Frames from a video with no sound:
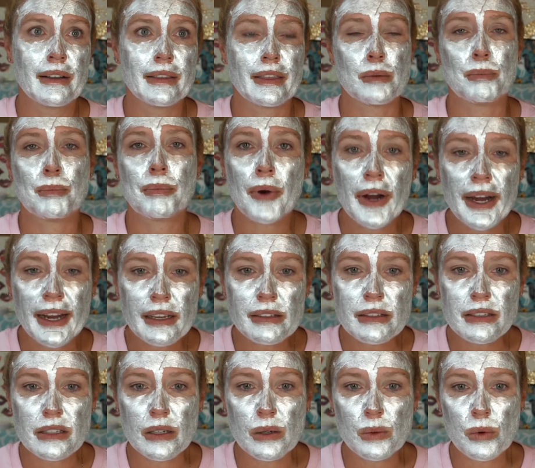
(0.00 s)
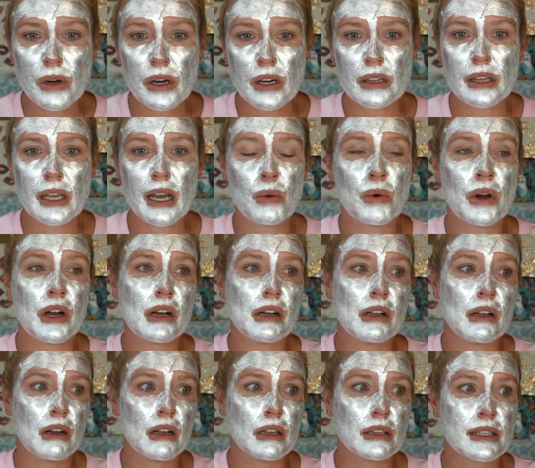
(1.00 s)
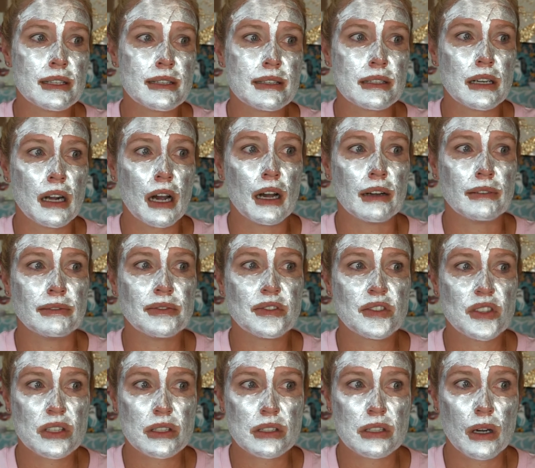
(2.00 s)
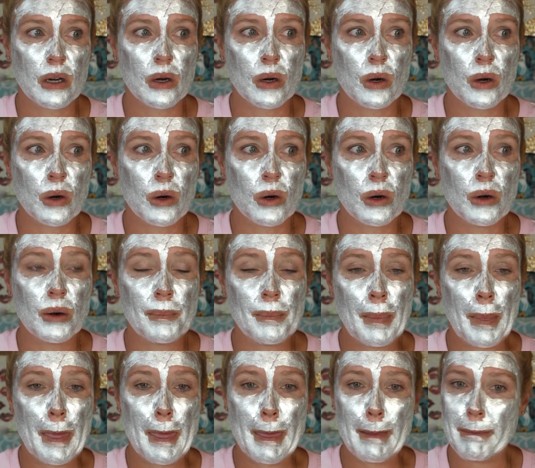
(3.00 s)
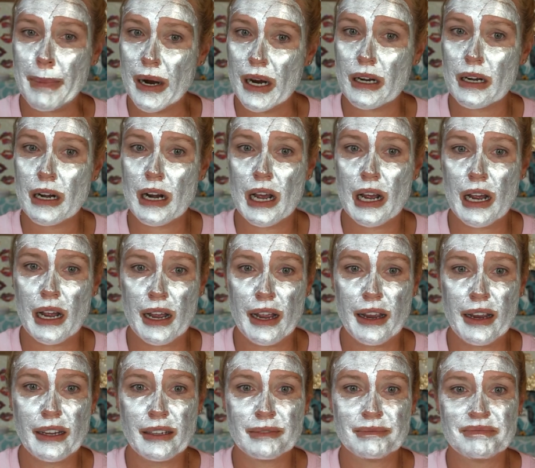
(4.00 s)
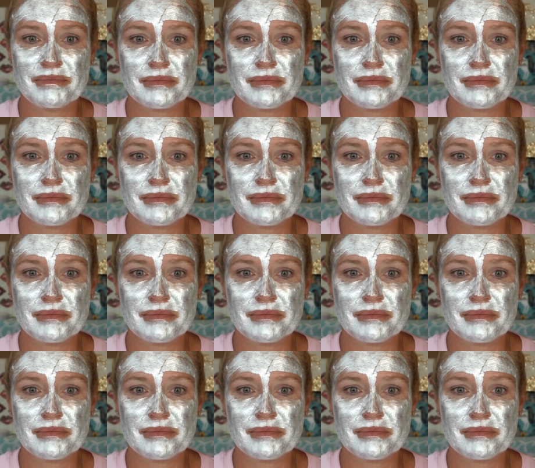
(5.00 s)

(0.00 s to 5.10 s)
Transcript: The brakes don't work that well, all this stuff. So Bart and I